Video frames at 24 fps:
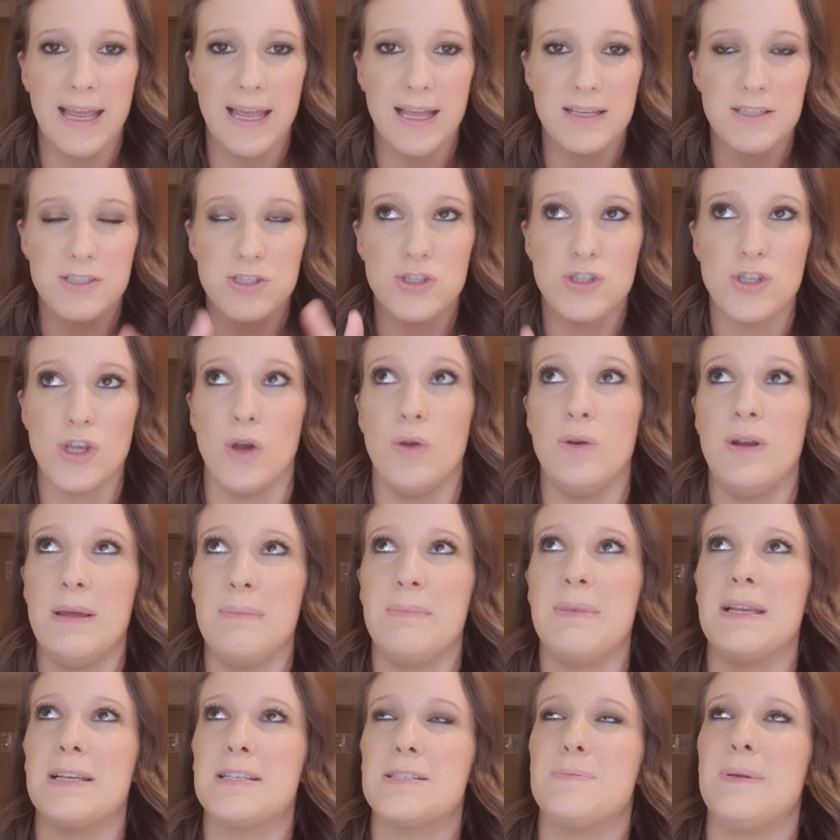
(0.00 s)
So let
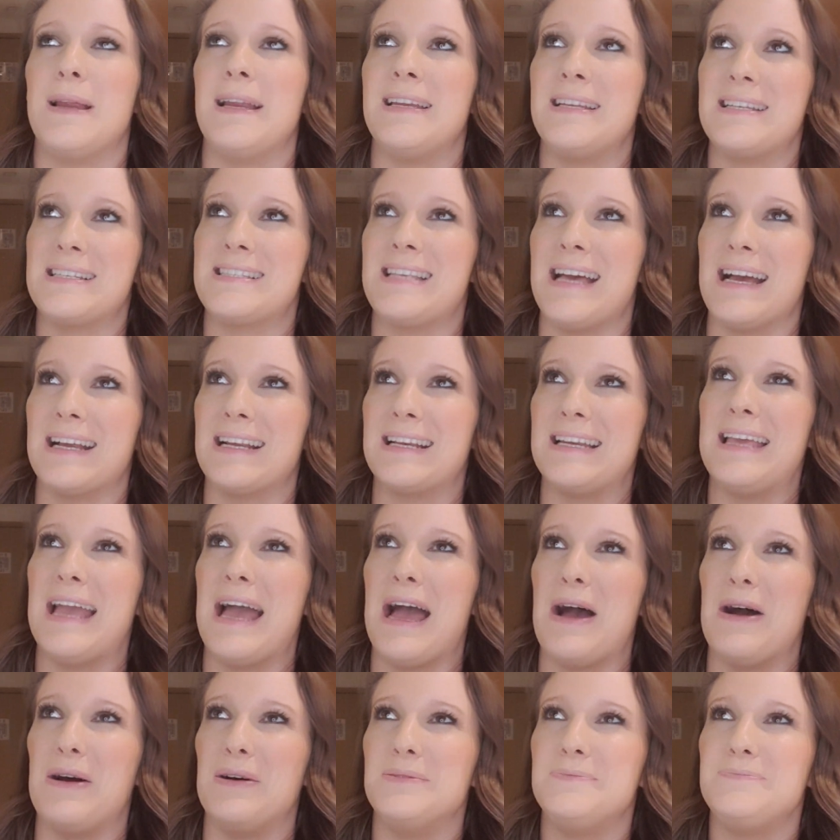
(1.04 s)
me explain exactly
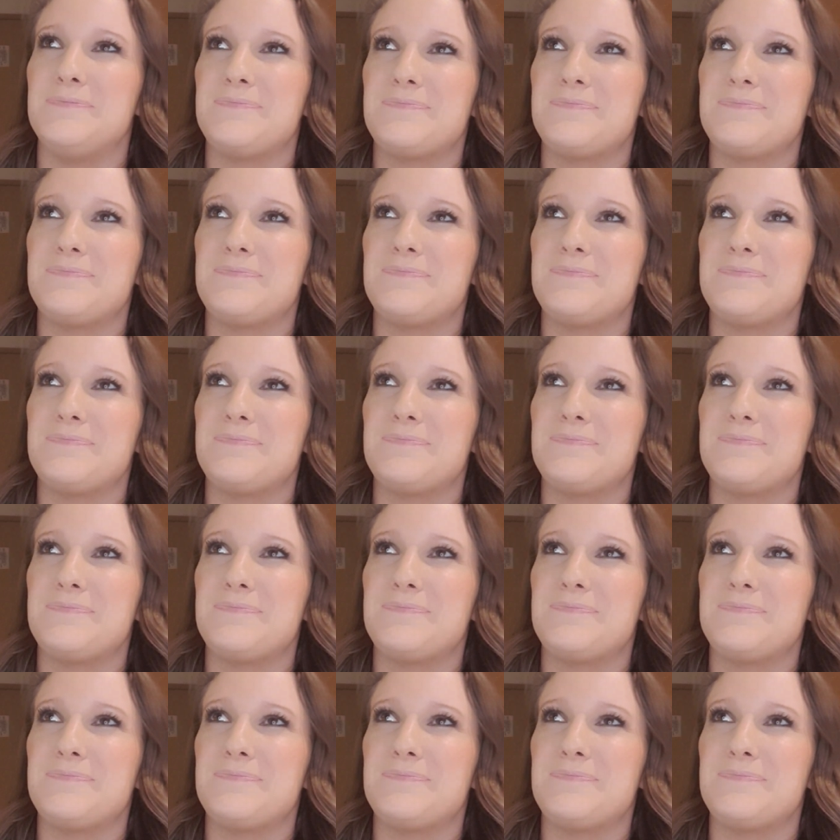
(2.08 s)
how.